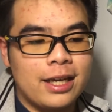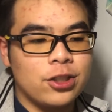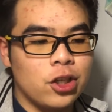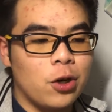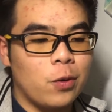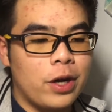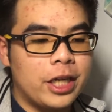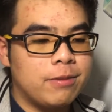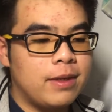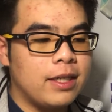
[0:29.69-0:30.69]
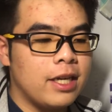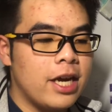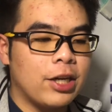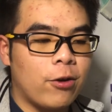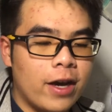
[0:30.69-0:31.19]
And so it's been
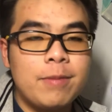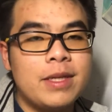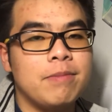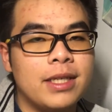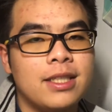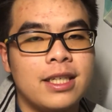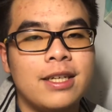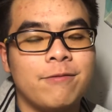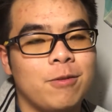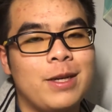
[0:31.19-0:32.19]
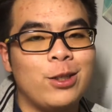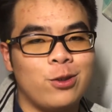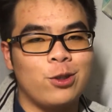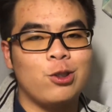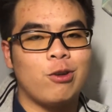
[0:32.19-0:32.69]
incredibly busy for me
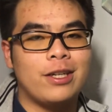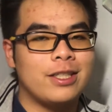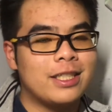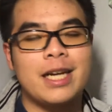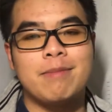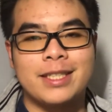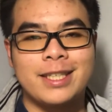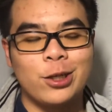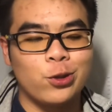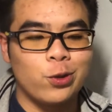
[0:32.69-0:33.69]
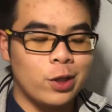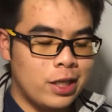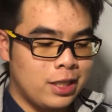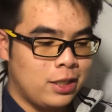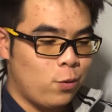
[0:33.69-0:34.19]
to try to set up my schedule
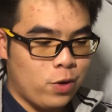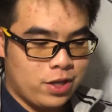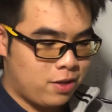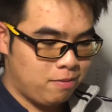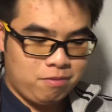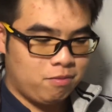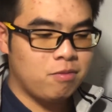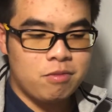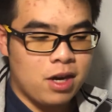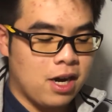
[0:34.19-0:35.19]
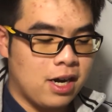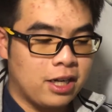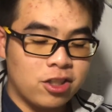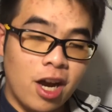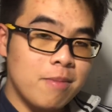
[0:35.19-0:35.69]
with
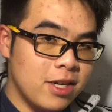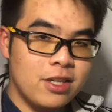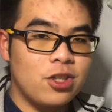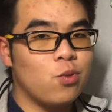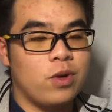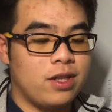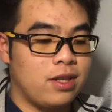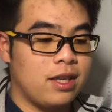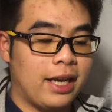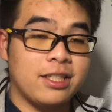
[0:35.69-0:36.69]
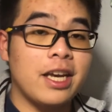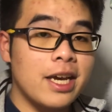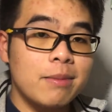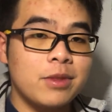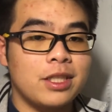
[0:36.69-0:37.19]
assignments, with
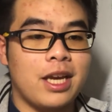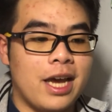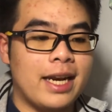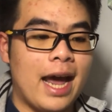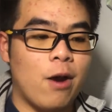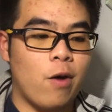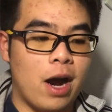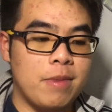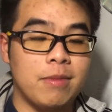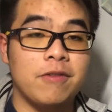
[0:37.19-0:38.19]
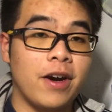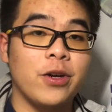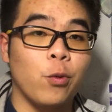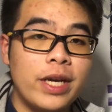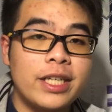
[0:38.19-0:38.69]
exams, and now I'm in my
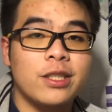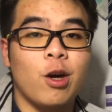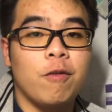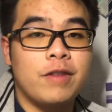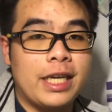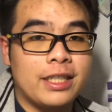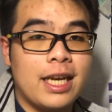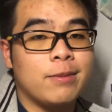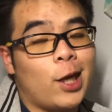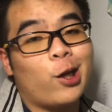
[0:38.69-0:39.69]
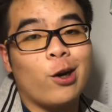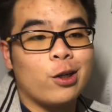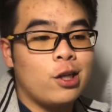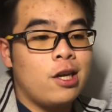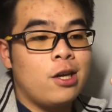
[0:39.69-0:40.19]
final weeks of the exams. I
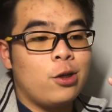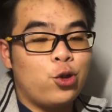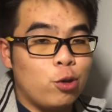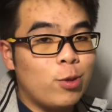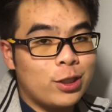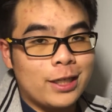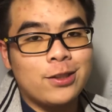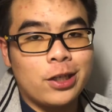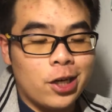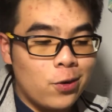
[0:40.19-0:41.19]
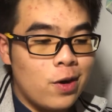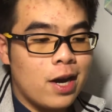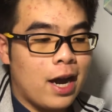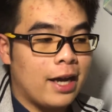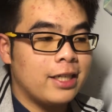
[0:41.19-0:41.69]
got two more tests to go.
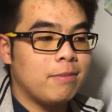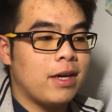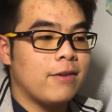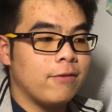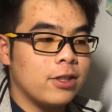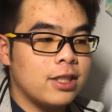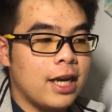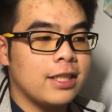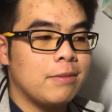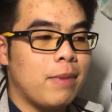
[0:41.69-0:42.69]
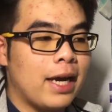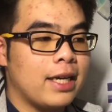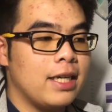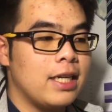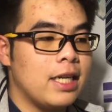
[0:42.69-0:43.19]
I did my first test
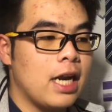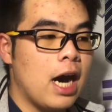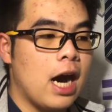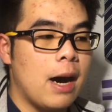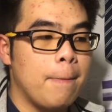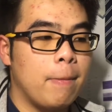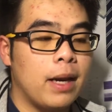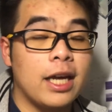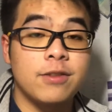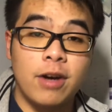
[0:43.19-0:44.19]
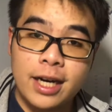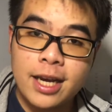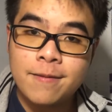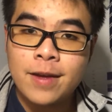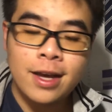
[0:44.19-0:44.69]
back in last
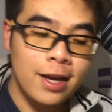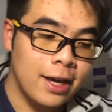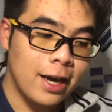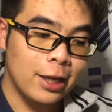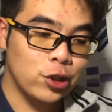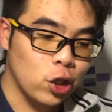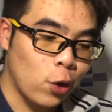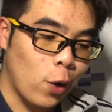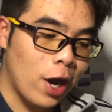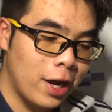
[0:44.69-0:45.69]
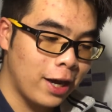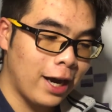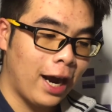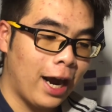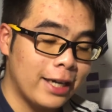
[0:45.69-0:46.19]
Friday, and so
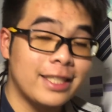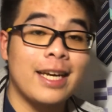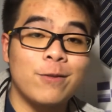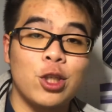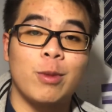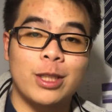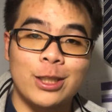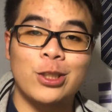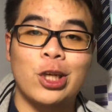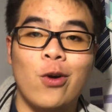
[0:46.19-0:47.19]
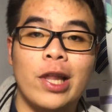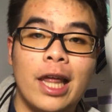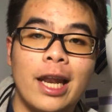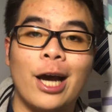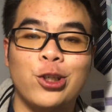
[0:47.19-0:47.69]
I just have two more tests to go,
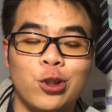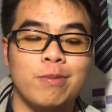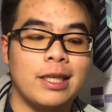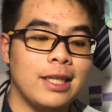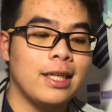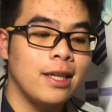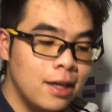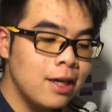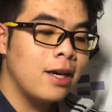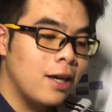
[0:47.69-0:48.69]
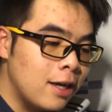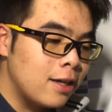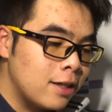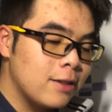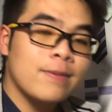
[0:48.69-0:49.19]
and then I should be
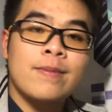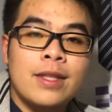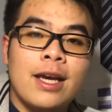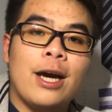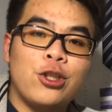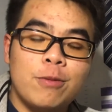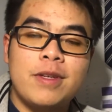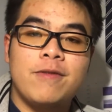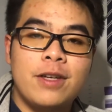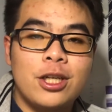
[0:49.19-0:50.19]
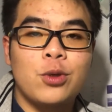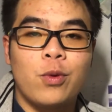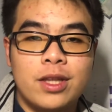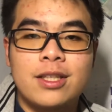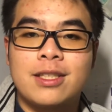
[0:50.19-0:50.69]
finished
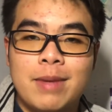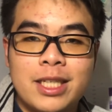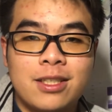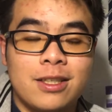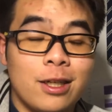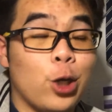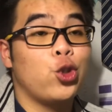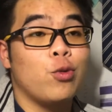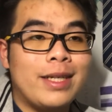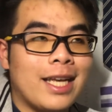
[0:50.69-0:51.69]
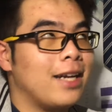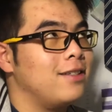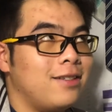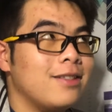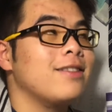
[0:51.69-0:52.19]
with this semester, assuming that
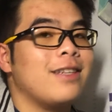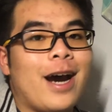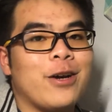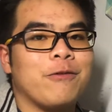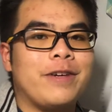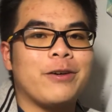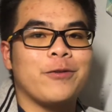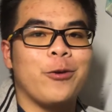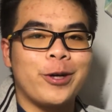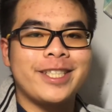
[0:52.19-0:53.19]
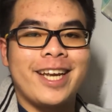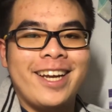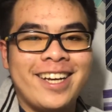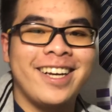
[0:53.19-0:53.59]
I don't fail, of course.